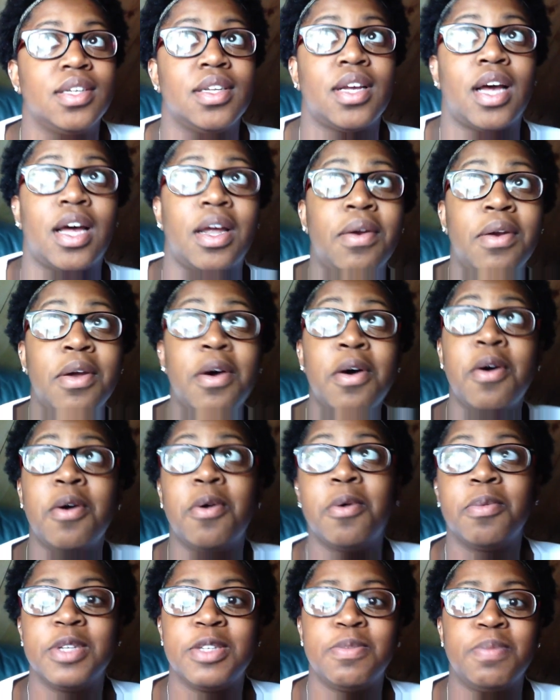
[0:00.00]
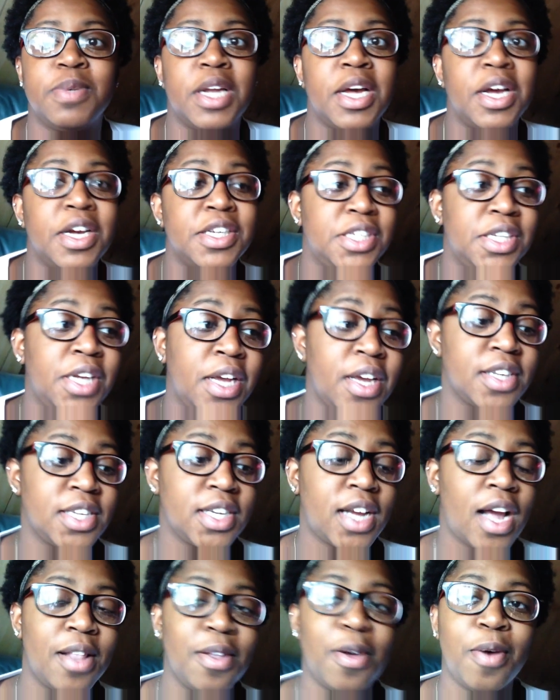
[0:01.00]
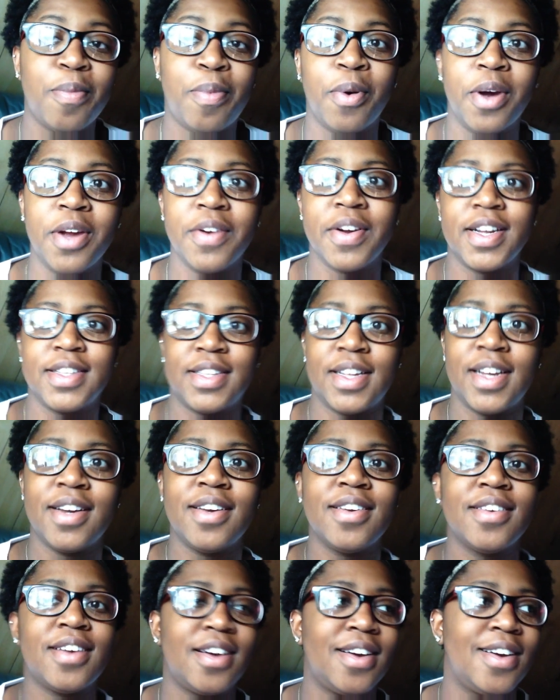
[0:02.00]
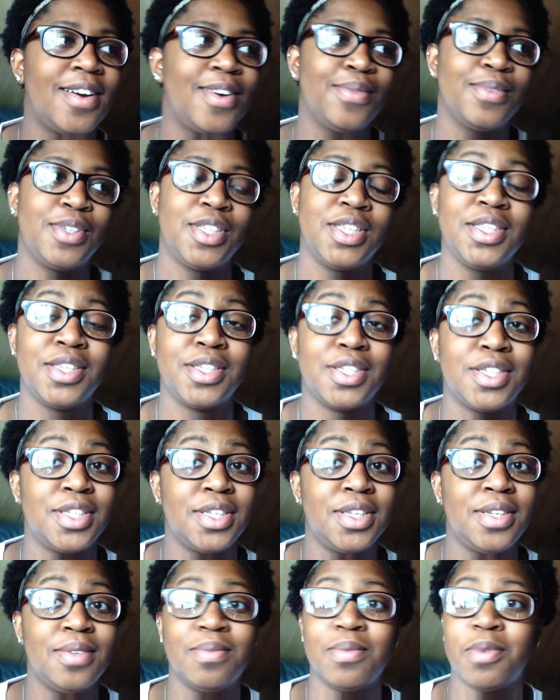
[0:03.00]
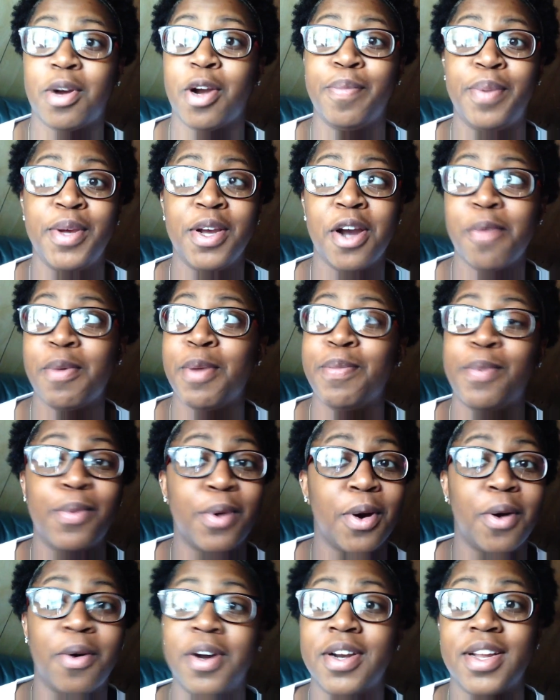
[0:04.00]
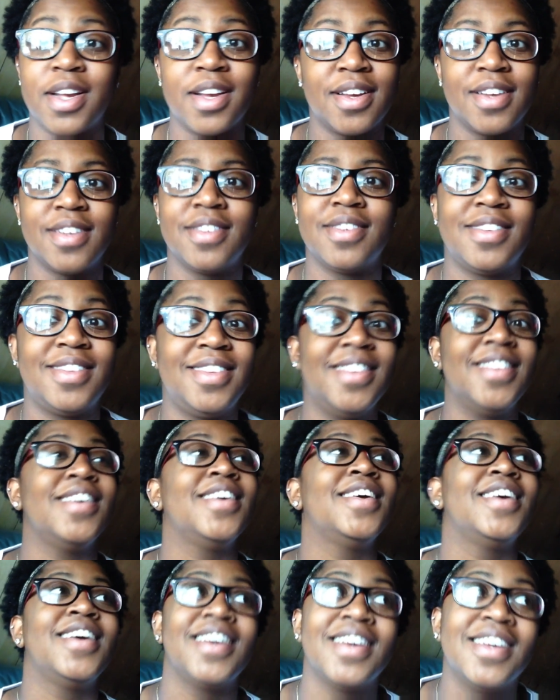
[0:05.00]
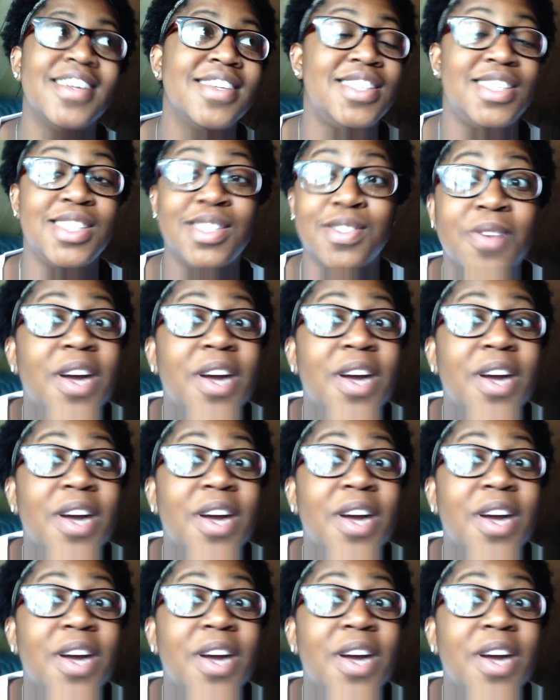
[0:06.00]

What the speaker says: I don't know. Miss Minaj, she got a little point right there. Her PR people were on it, because she's